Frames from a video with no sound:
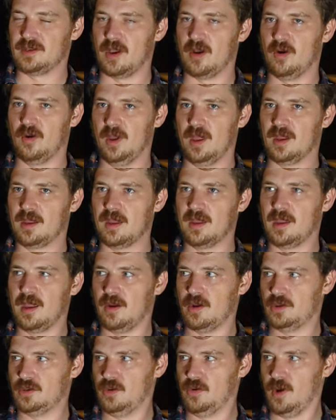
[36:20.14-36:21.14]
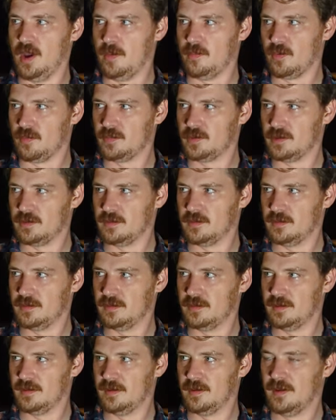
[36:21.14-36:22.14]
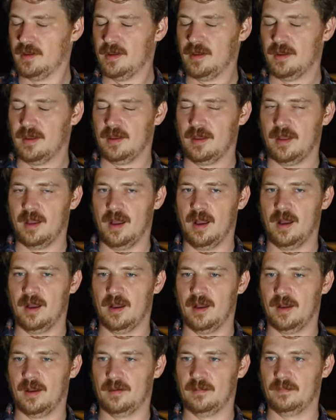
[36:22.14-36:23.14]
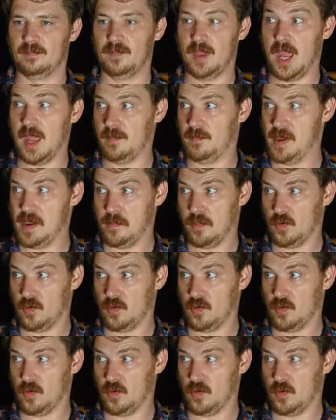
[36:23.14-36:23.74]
it can carry two Abrams. Yep. Um, and people.